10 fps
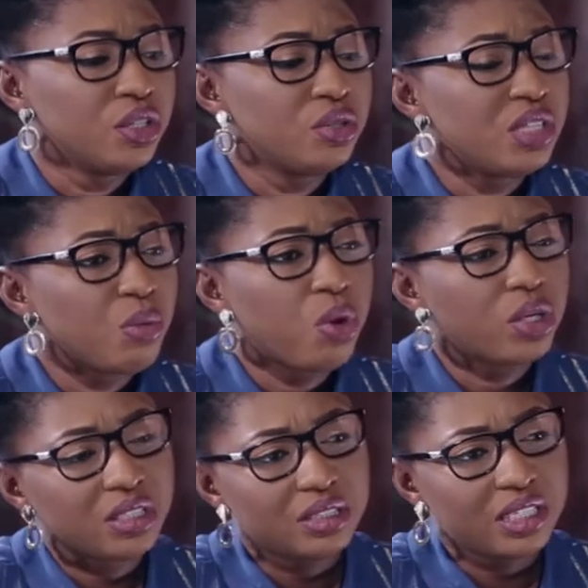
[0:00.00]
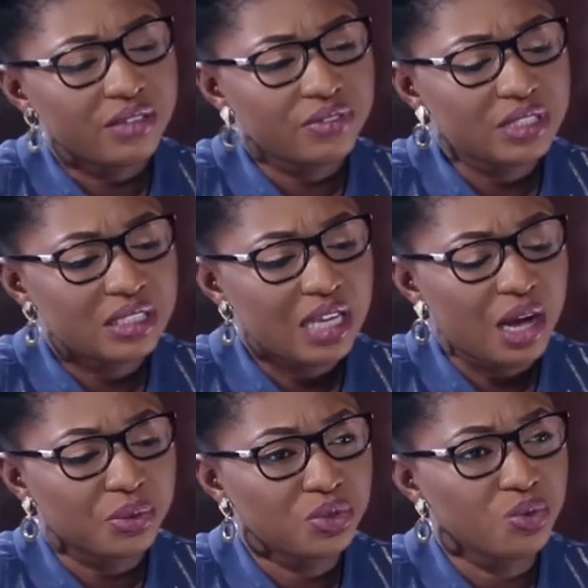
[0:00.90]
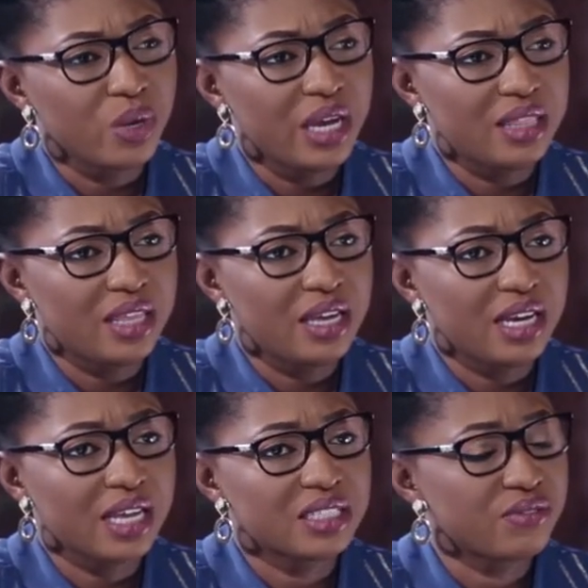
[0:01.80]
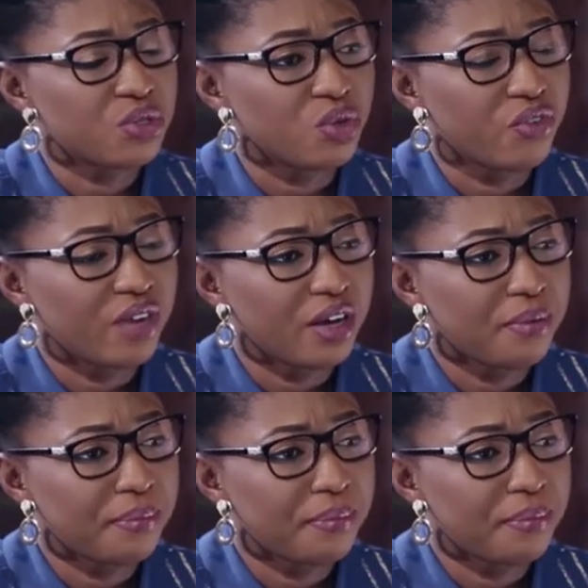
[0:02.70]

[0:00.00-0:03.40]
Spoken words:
do the positives outweigh the negatives so far?